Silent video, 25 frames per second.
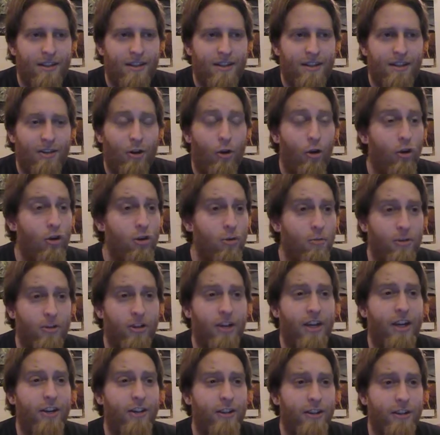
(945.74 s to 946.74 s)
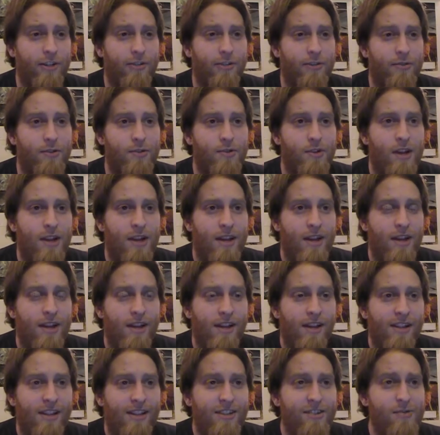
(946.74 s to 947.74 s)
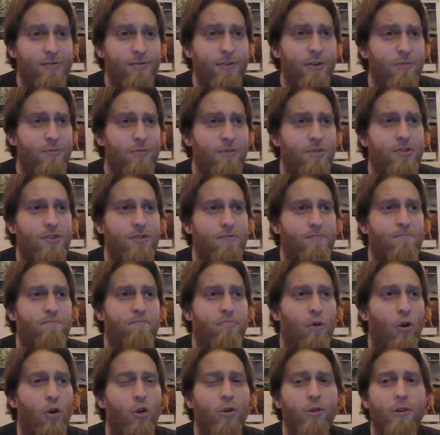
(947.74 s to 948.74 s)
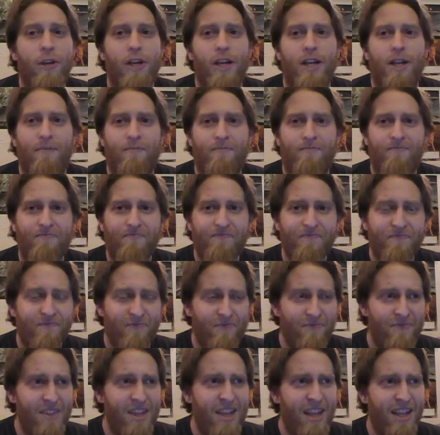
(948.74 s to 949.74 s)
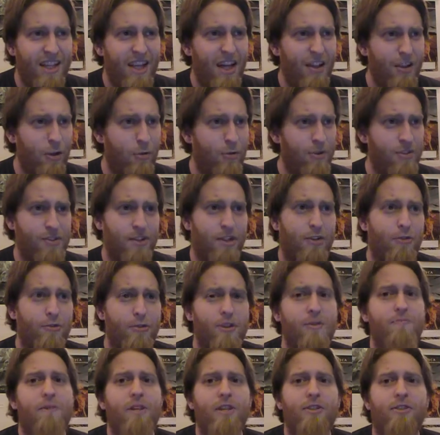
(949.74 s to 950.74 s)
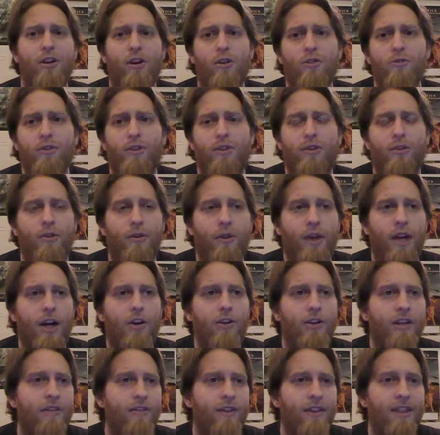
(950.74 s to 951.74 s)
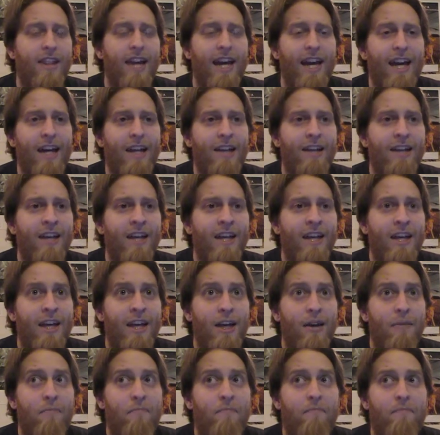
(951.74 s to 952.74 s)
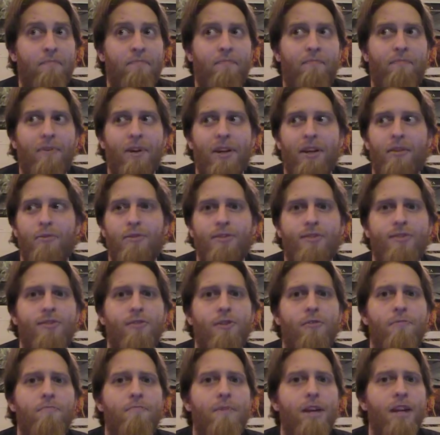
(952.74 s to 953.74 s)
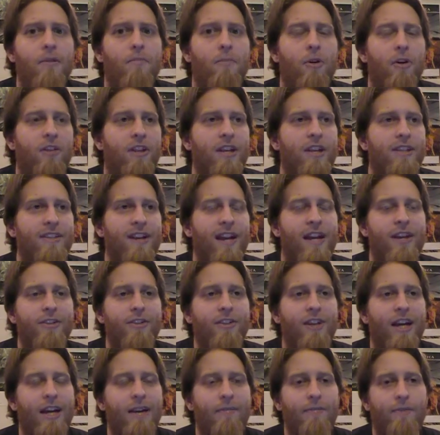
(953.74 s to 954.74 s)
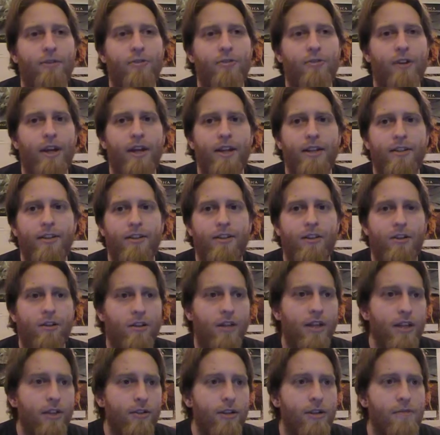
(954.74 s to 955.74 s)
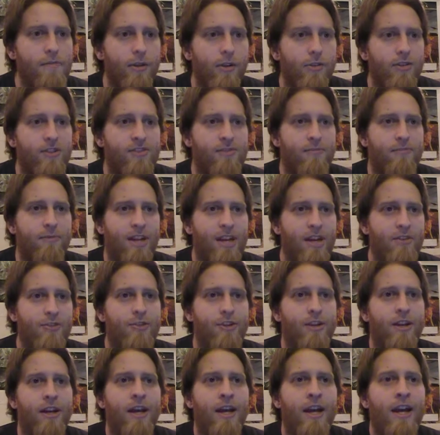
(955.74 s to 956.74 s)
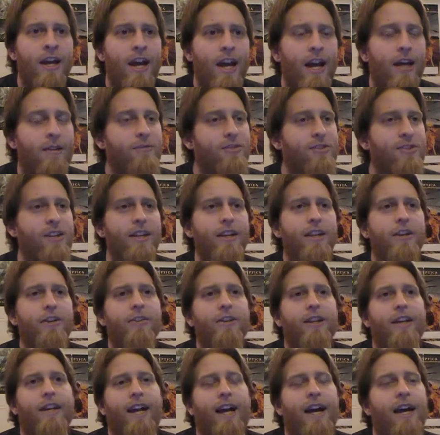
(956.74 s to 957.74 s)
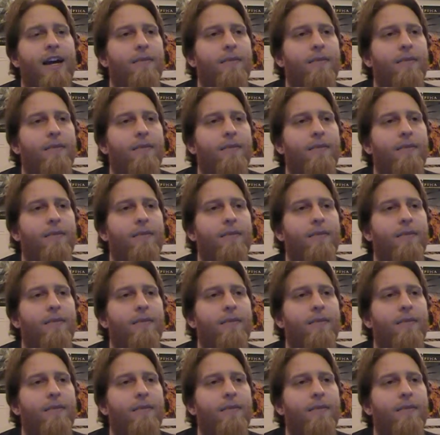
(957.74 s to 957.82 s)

the horrible characters. This film was just boring. Yeah, there was a creepy tone to it, I'll give it that, but it was so minimal. The entire time they're trying to clearly build some tension. I'm sitting here like,